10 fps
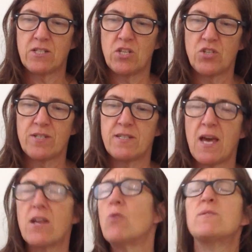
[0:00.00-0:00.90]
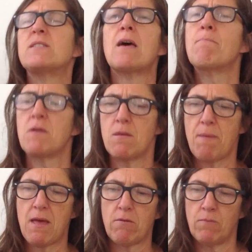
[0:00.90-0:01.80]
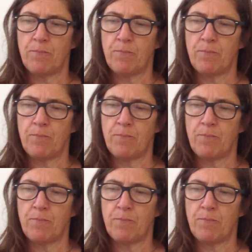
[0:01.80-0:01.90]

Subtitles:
he just said, "Oh, send me the bill,"